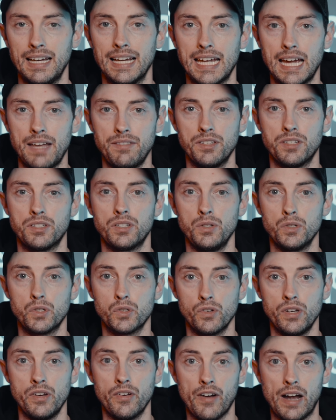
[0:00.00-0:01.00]
Again, there's 2
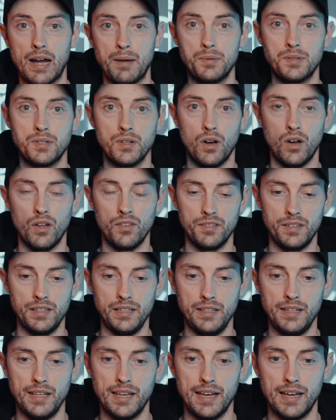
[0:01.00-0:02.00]
screen grabs on
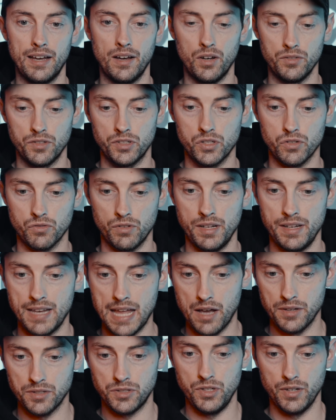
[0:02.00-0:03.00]
the screen
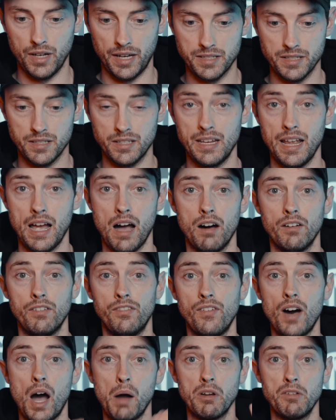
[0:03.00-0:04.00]
now, so you guys can see how
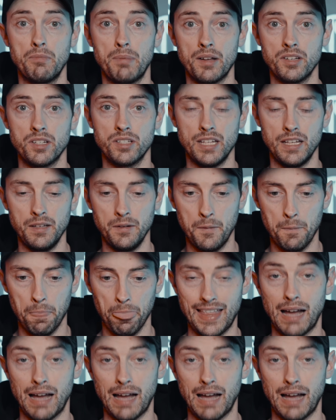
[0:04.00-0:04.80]
far we've punched in.